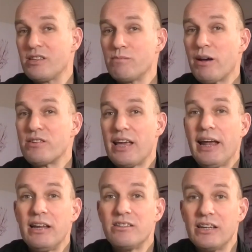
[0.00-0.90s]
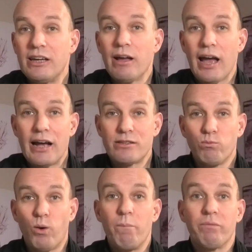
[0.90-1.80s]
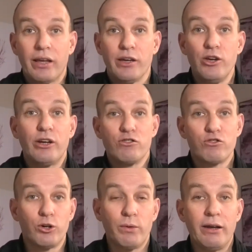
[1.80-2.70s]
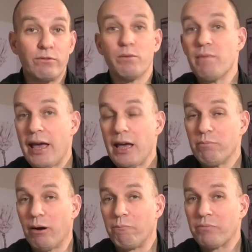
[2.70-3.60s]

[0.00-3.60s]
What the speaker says: as much energy as what you can draw in from amber.